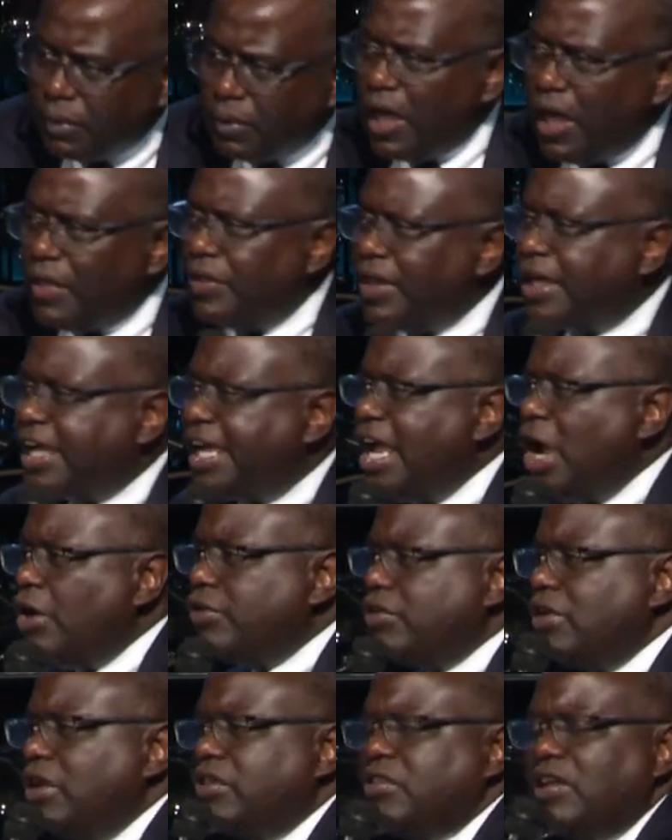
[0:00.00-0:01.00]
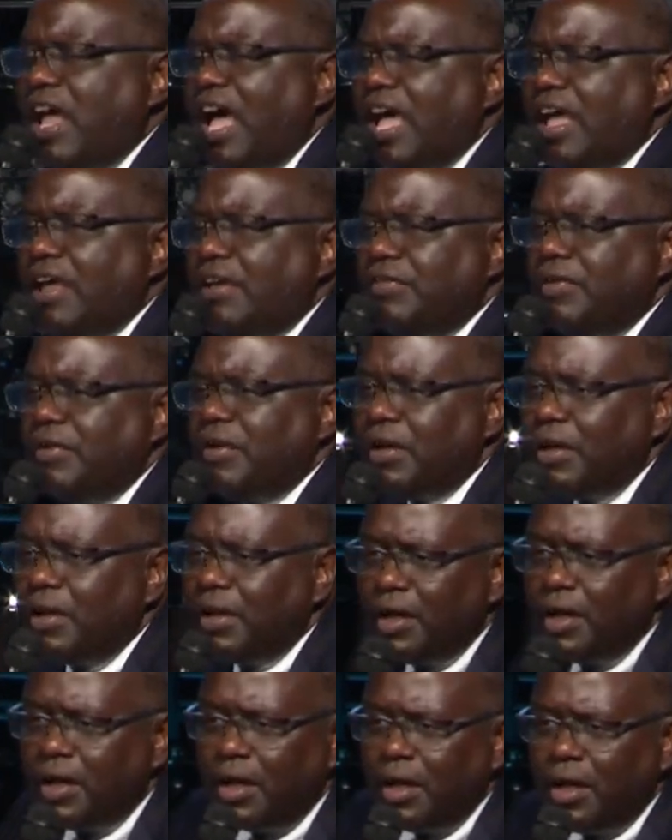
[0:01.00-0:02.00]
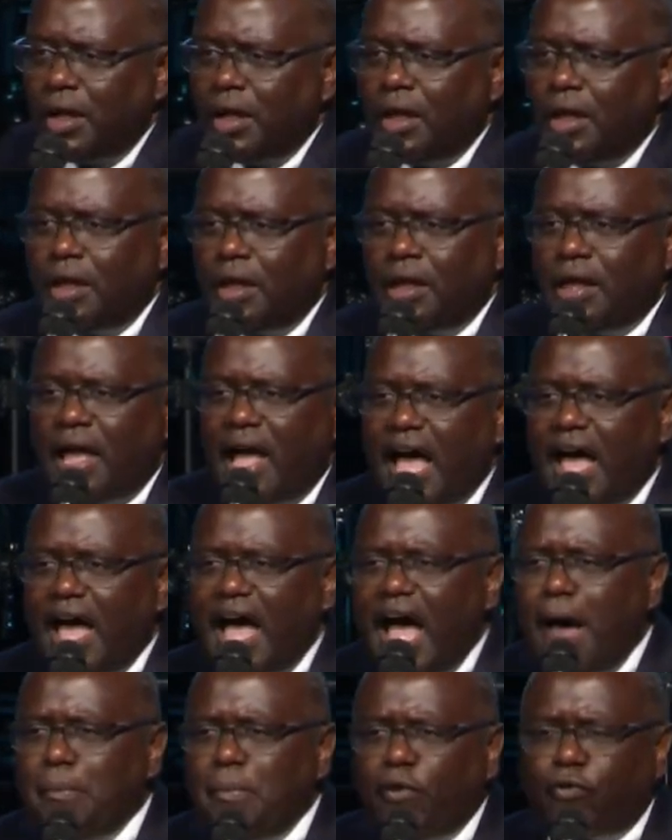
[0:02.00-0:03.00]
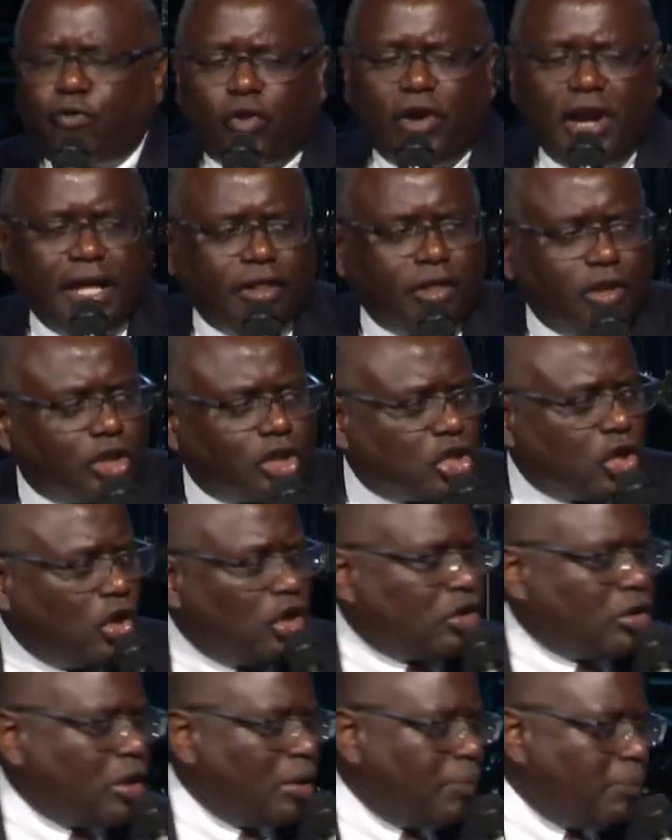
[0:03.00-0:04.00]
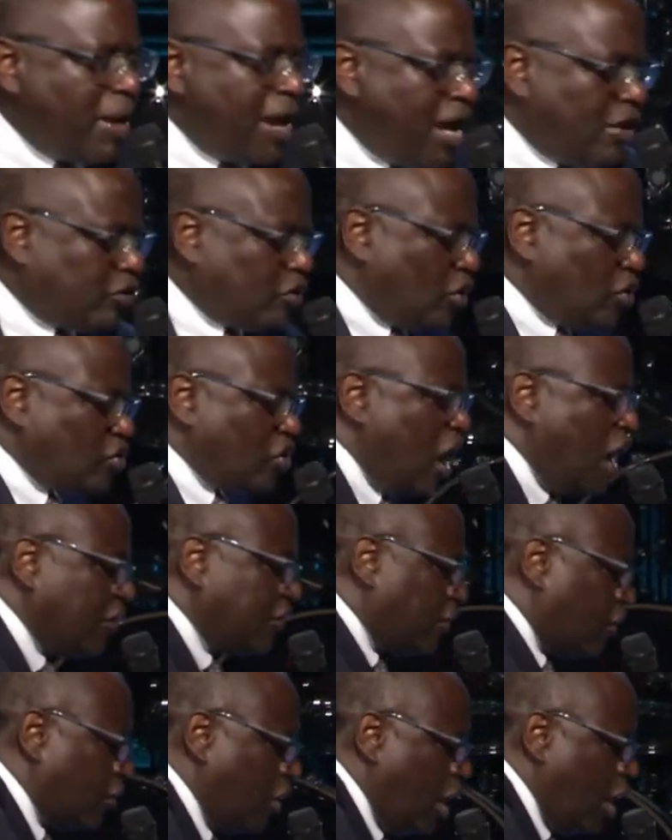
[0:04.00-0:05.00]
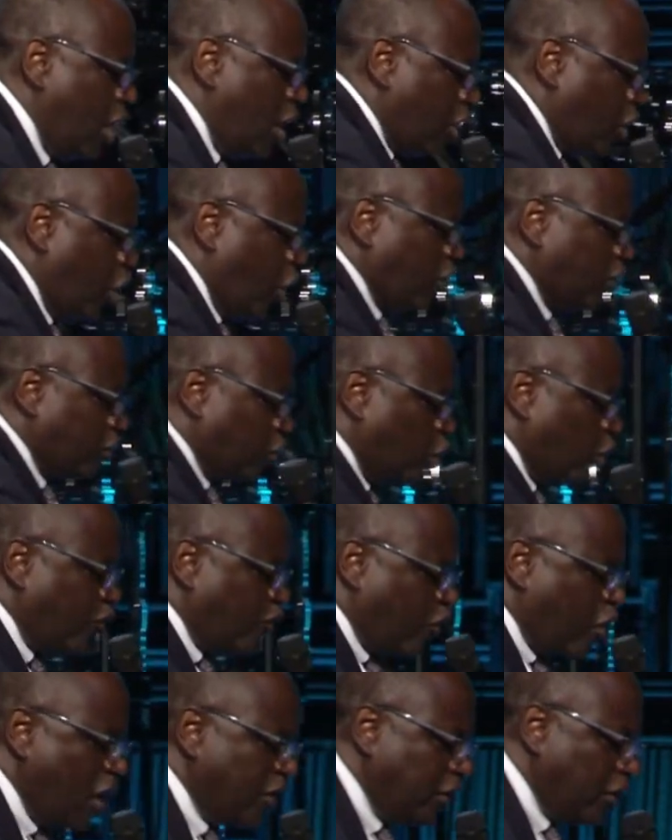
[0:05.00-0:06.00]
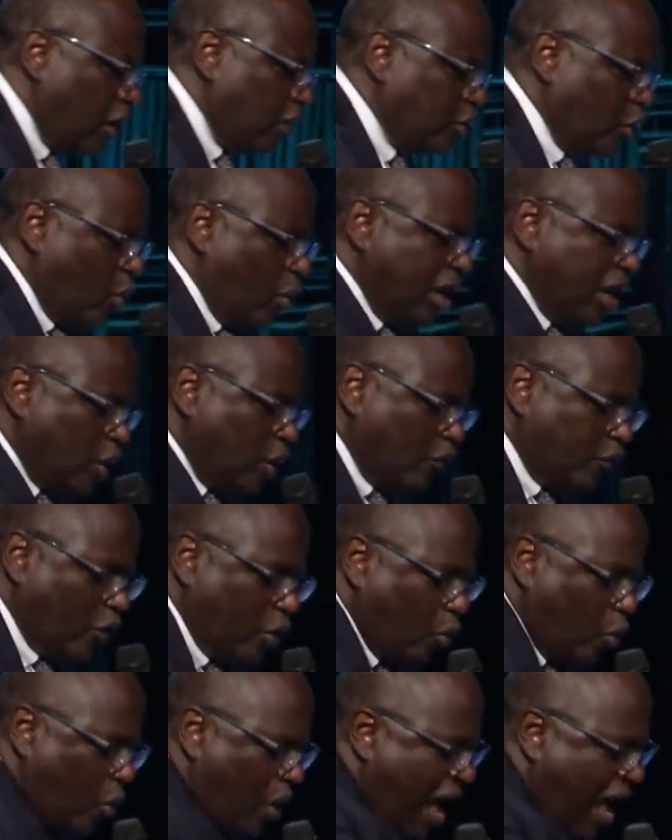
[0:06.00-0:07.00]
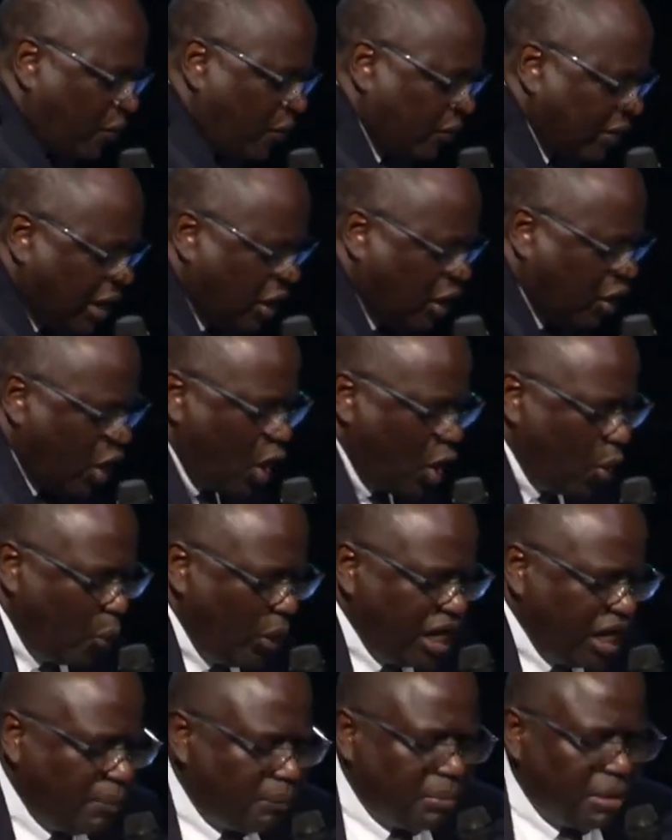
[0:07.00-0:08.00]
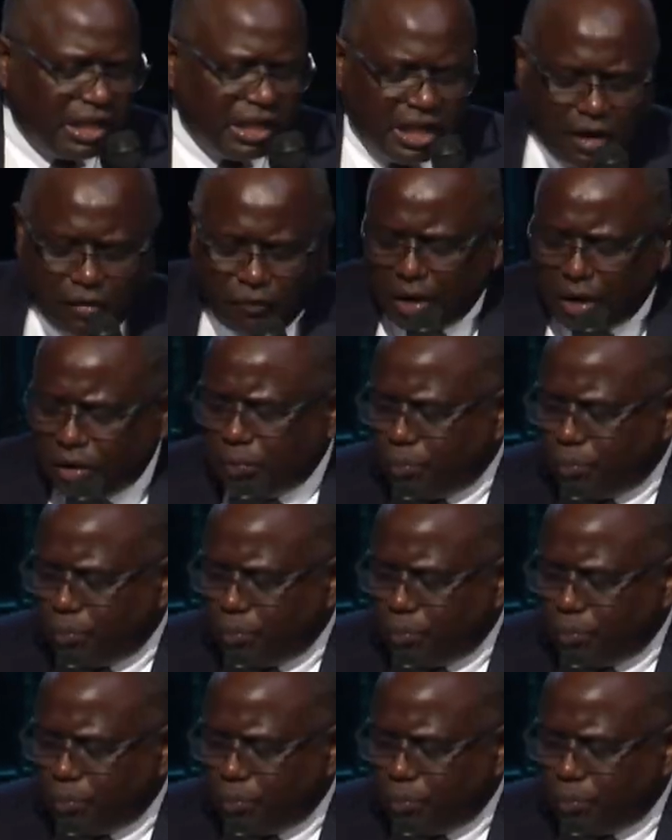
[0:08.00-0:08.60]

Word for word: and the cares of this life. I, am afraid the church, Pastor John says, gone too far the other way. You know, for a while there, we didn't believe in